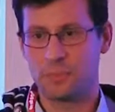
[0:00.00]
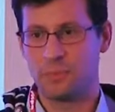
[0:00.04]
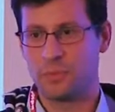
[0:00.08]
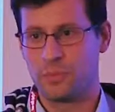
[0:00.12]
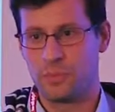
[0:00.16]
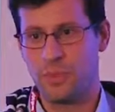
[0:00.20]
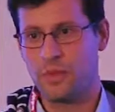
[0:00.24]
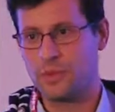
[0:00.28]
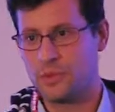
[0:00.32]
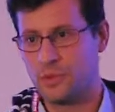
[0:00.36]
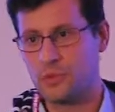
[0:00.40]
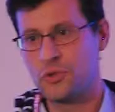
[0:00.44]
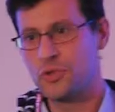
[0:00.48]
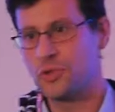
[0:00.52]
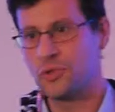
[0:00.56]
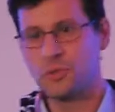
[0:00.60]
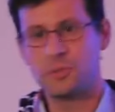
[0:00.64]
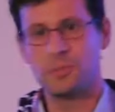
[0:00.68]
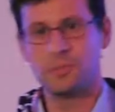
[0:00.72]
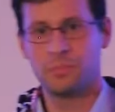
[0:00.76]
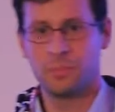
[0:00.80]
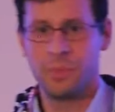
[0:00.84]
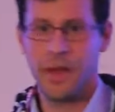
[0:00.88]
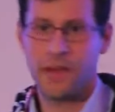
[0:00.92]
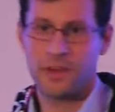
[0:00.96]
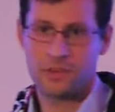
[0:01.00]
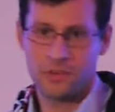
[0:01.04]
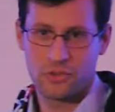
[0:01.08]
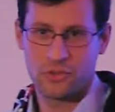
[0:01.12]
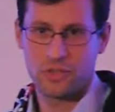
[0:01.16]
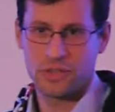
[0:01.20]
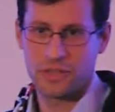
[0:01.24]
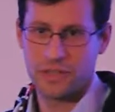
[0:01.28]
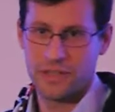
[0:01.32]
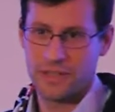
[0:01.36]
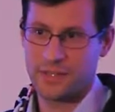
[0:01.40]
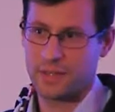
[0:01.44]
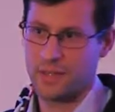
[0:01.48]
but you should
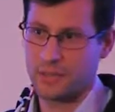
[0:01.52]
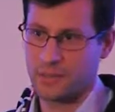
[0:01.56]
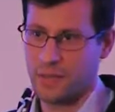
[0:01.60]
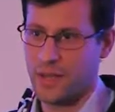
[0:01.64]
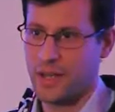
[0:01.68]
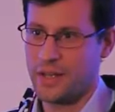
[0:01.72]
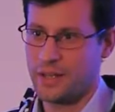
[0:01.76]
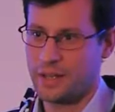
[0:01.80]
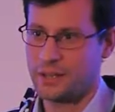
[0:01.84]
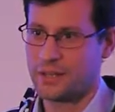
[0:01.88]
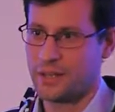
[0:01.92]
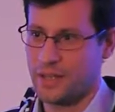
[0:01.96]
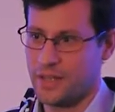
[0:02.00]
actually data mine